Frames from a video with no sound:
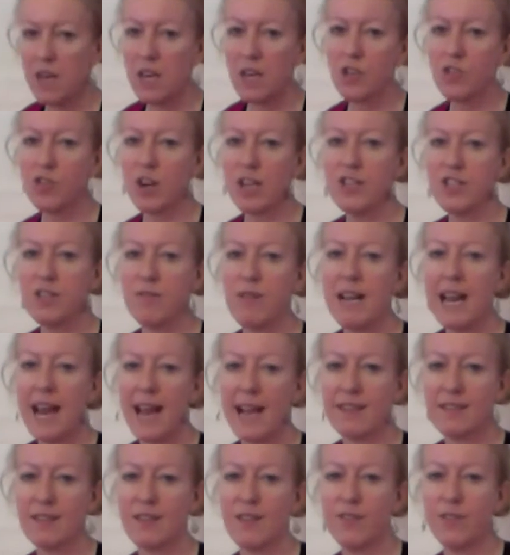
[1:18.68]
Try to
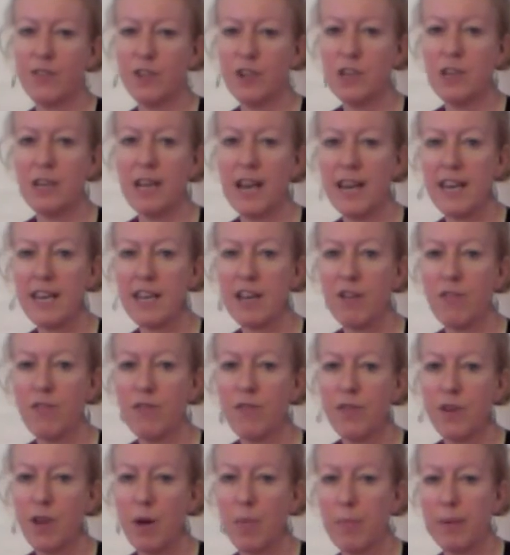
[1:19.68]
relax the foot, let it go
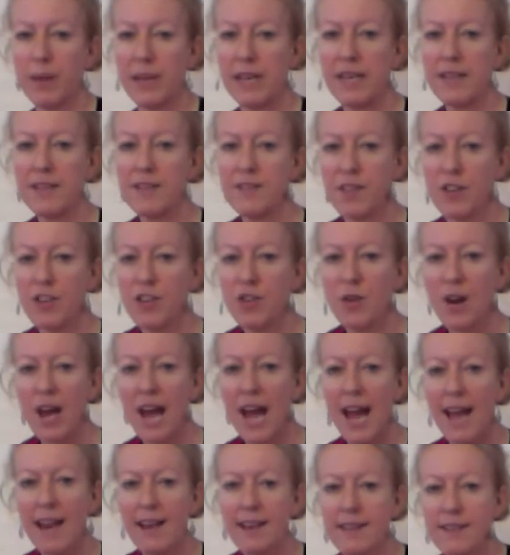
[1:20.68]
floppy, so your
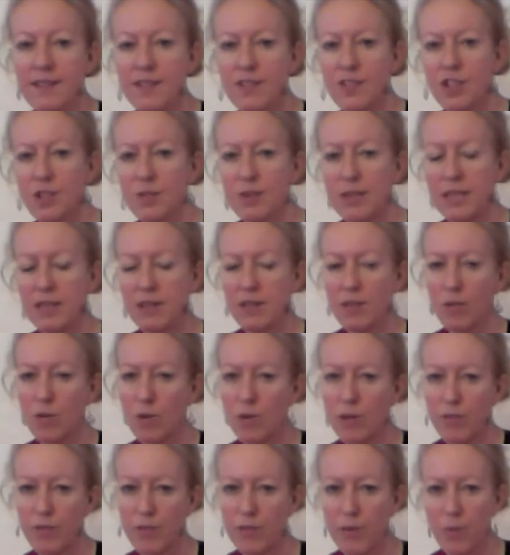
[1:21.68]
hand is doing
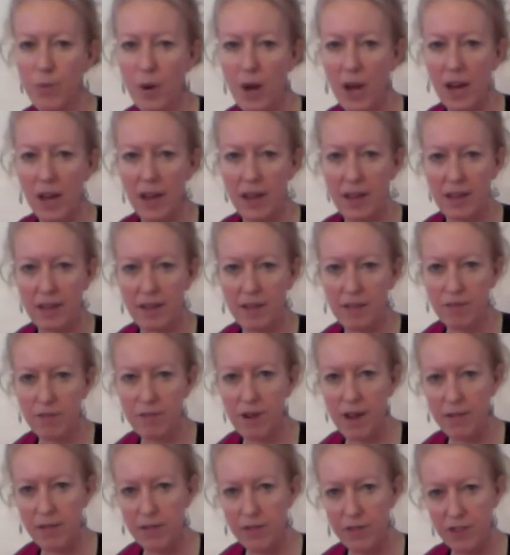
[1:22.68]
all of the work
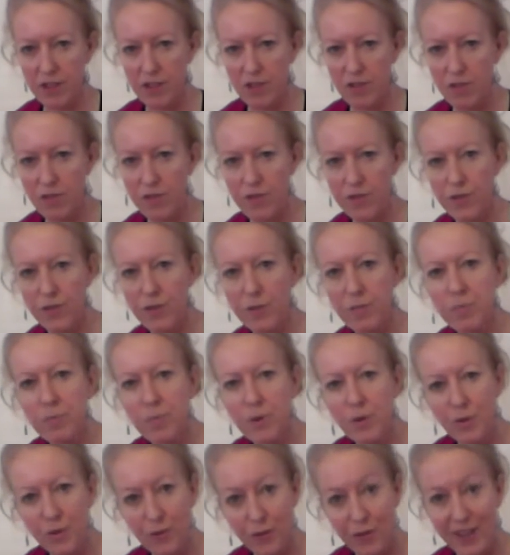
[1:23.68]
rather than your foot
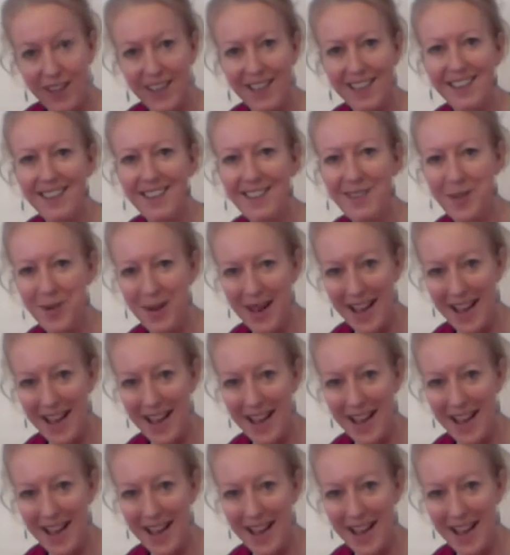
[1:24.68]
moving your